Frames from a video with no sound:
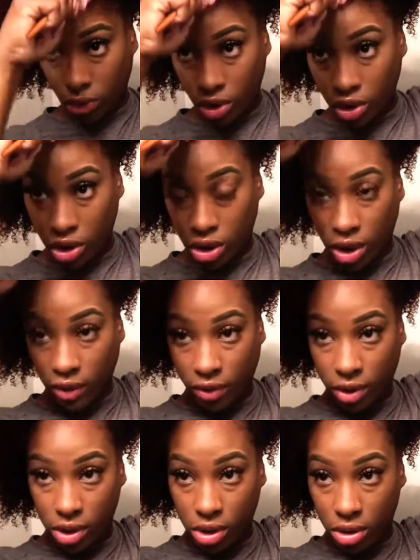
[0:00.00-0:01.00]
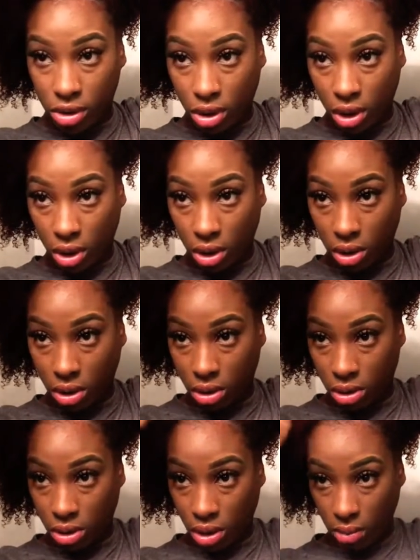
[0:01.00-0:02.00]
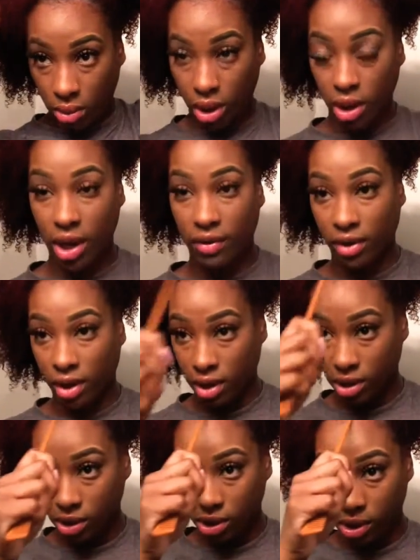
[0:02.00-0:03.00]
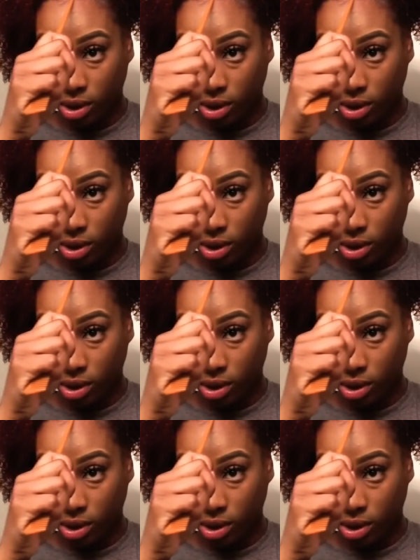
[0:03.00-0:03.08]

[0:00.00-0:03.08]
it just never isn't. It never is.